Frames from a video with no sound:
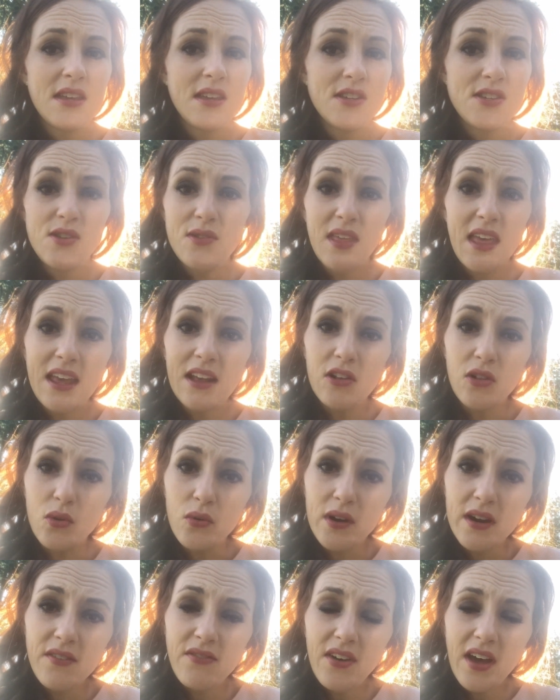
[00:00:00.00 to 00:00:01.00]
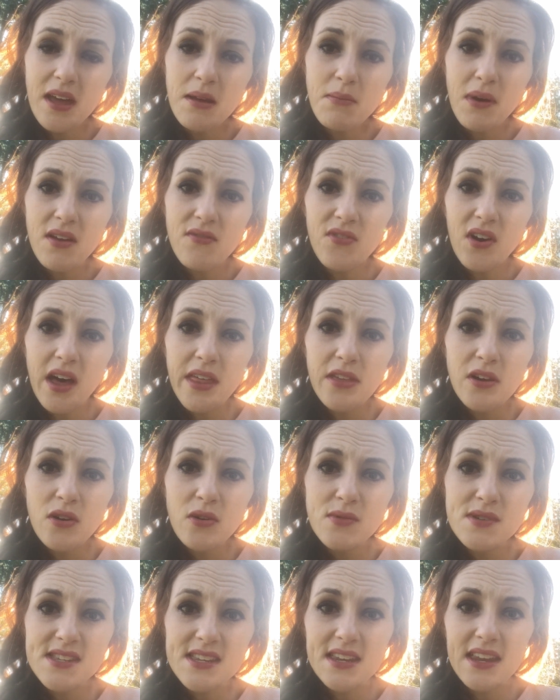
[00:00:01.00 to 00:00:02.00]
Do they glorify my Father
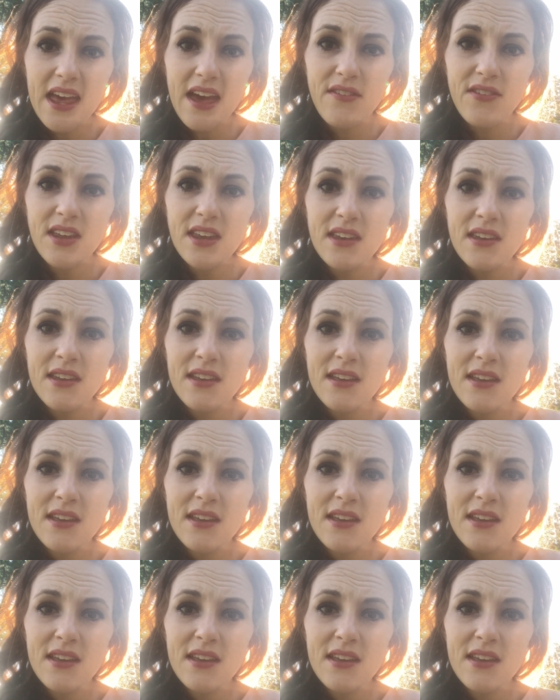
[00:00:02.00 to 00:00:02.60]
who is in heaven?